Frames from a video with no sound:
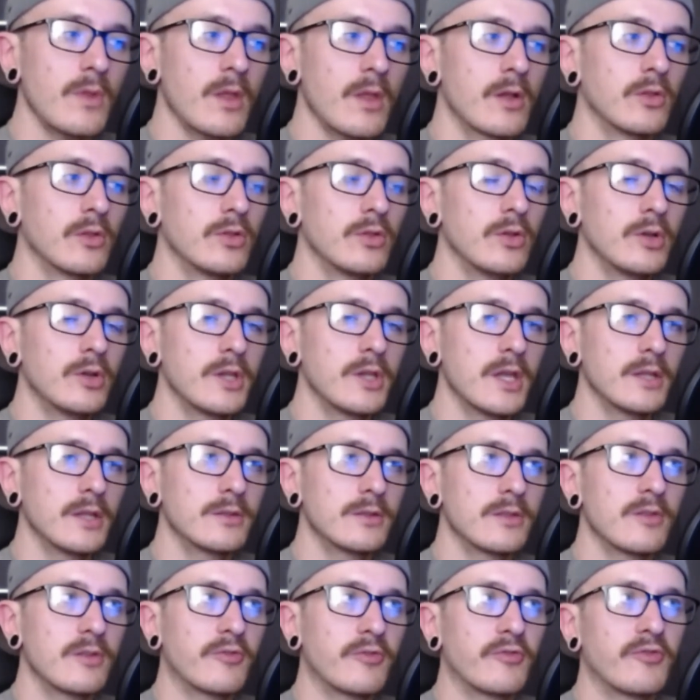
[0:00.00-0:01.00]
Look
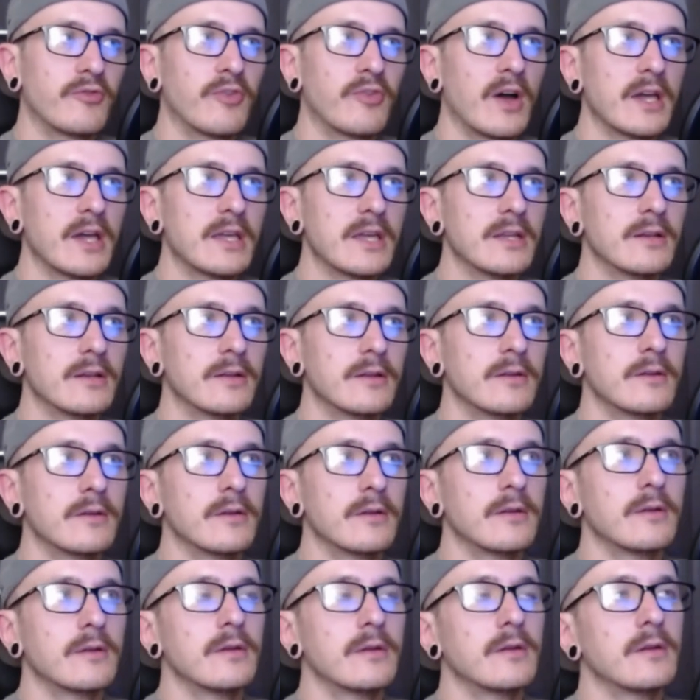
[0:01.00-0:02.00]
at the fight.
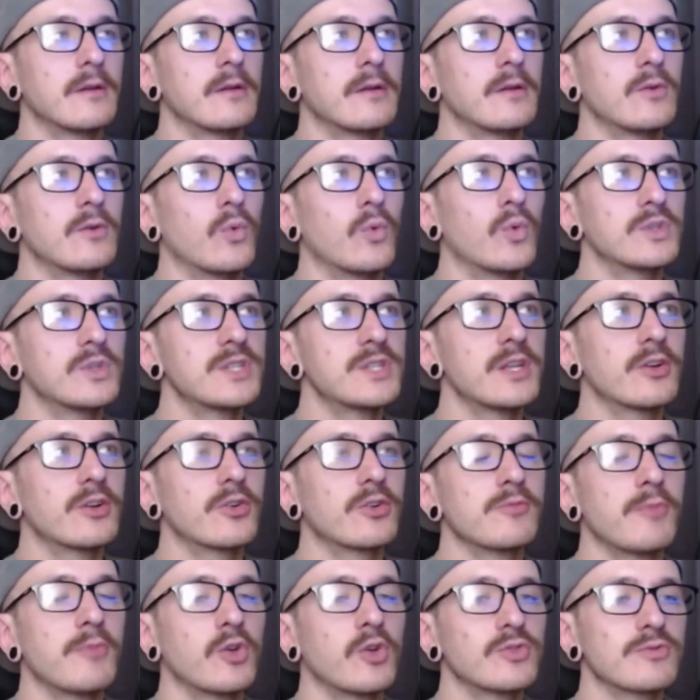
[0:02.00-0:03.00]
Was it her
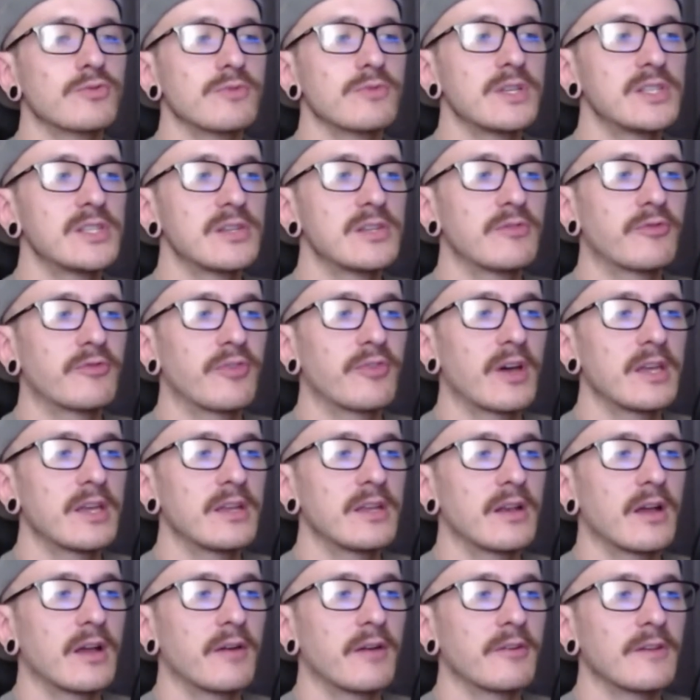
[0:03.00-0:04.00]
most recent
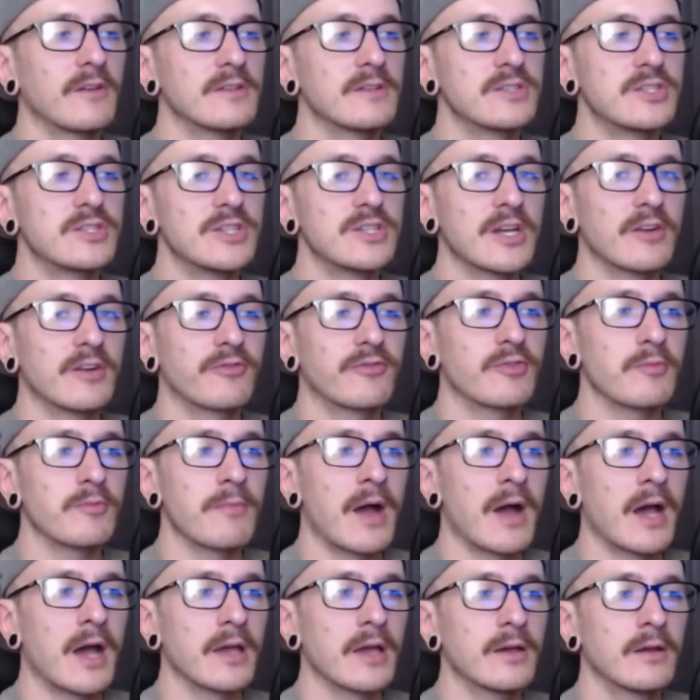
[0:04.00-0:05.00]
fight against Jennifer
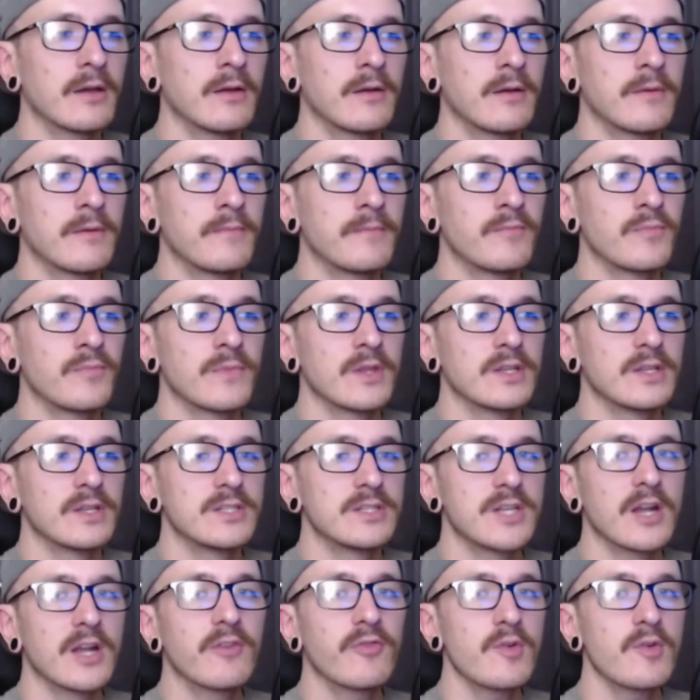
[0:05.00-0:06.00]
Maia?
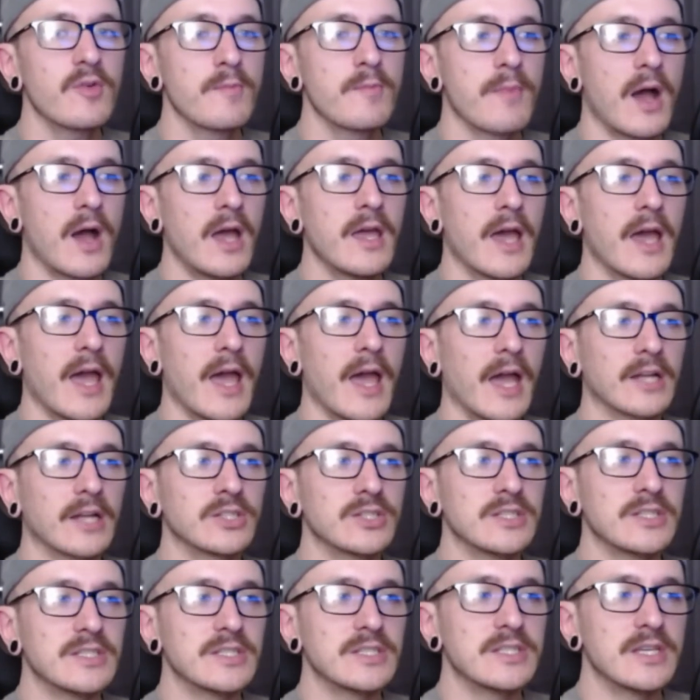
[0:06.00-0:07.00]
Jennifer Maia
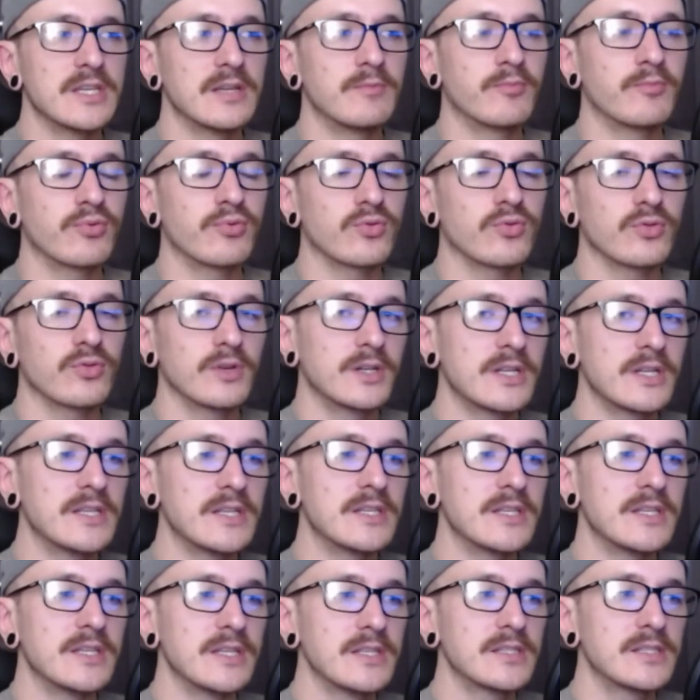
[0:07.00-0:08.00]
actually did pretty
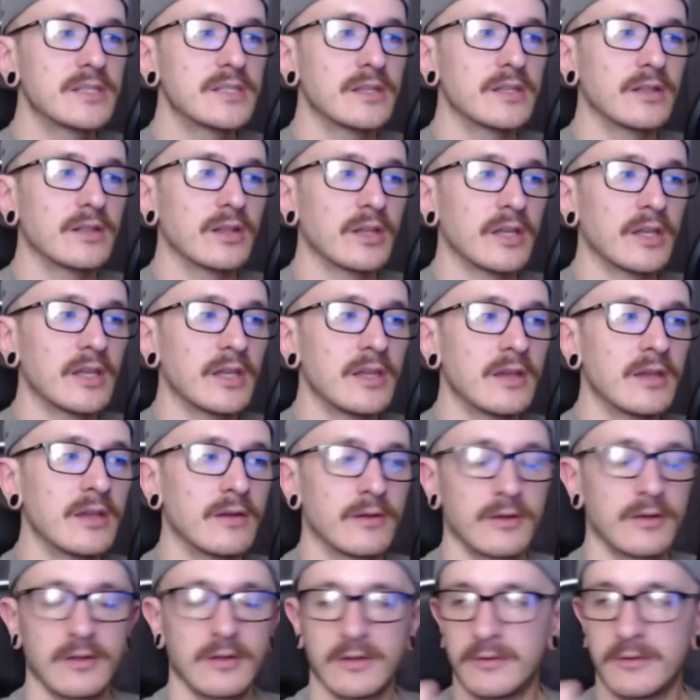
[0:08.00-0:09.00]
decently,
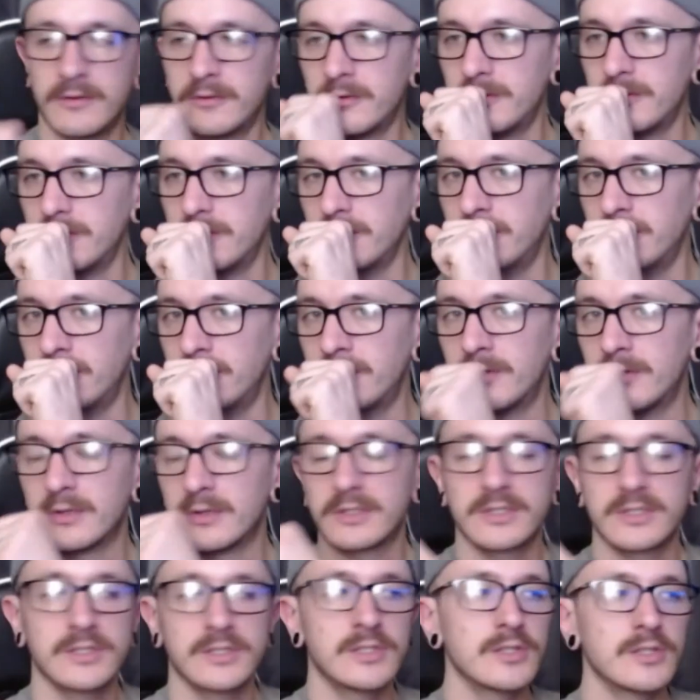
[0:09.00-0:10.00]

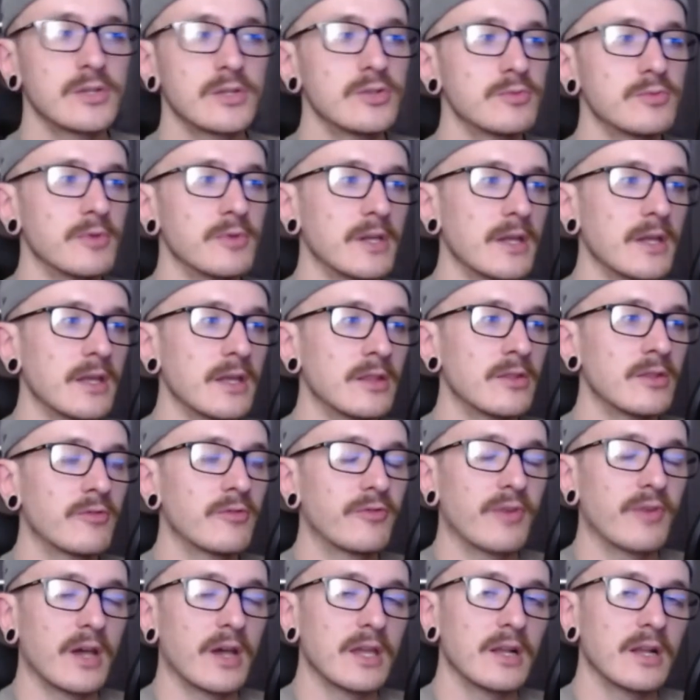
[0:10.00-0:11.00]
excuse me, in the
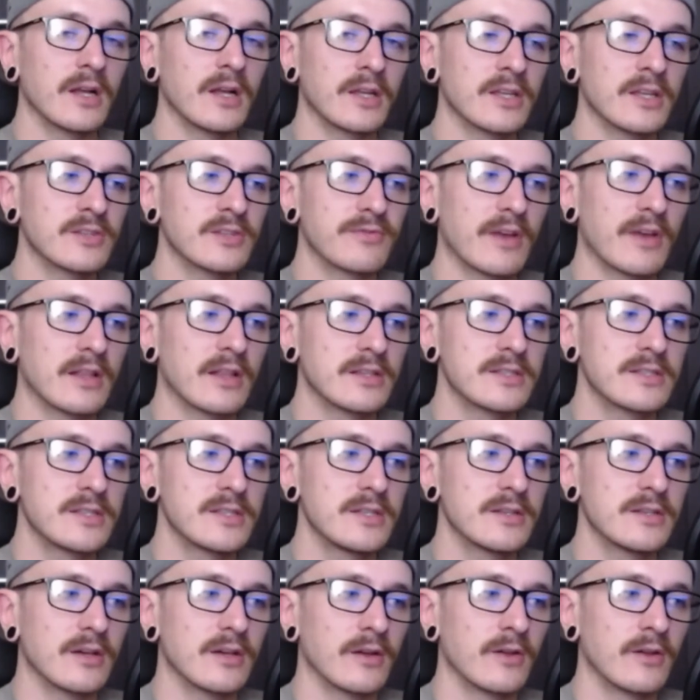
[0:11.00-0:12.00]
fight against
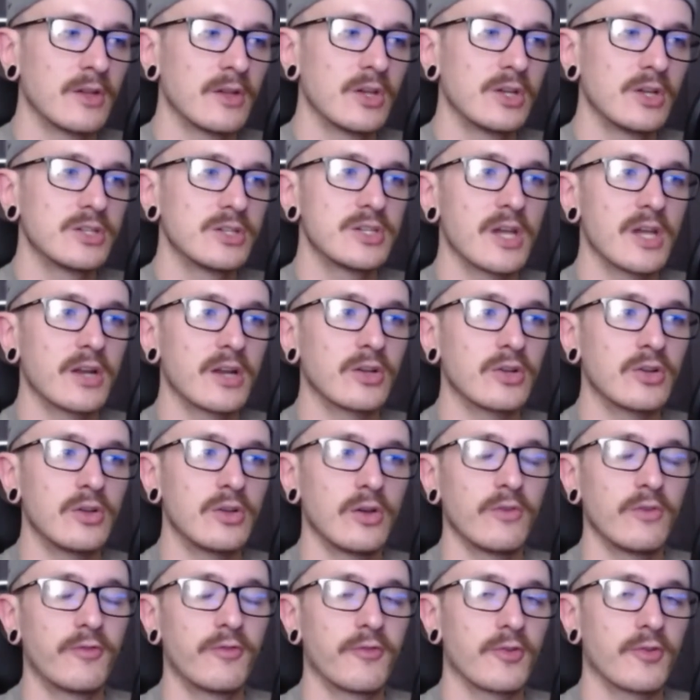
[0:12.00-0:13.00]
Valentina. She had a
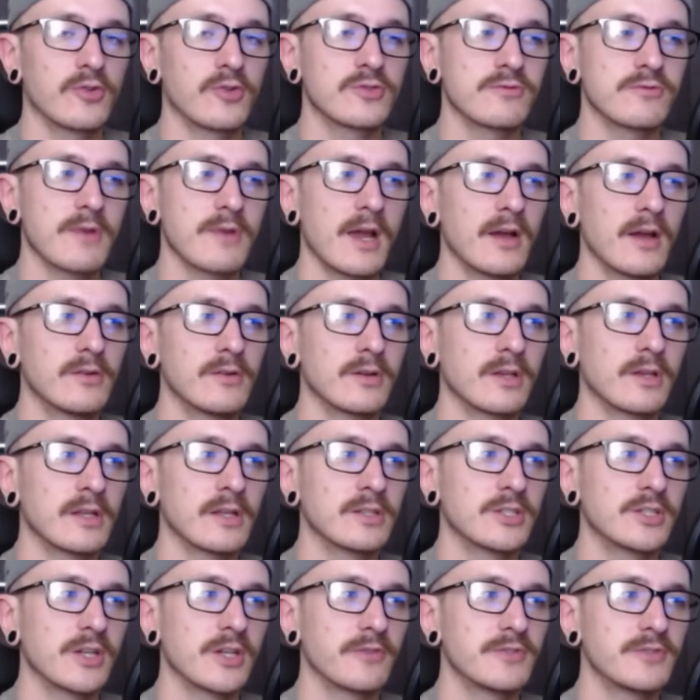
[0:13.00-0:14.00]
good first round
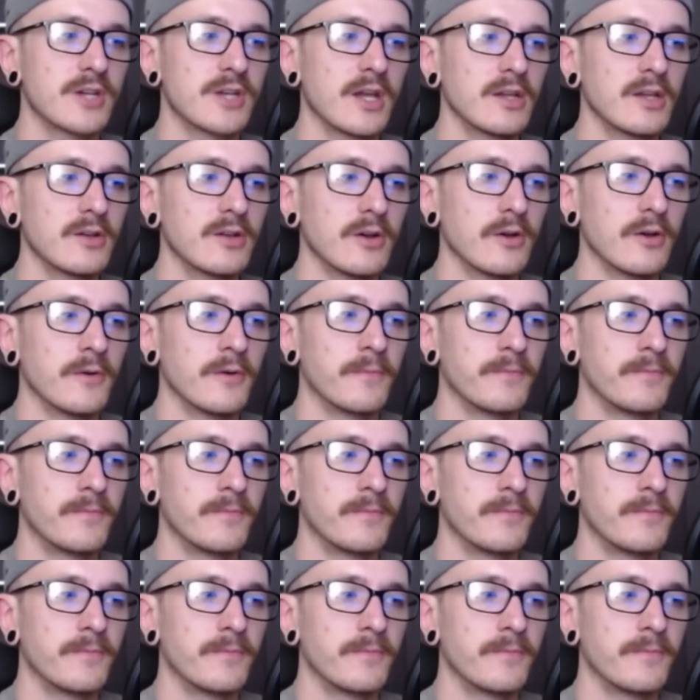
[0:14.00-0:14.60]
against Shevchenko.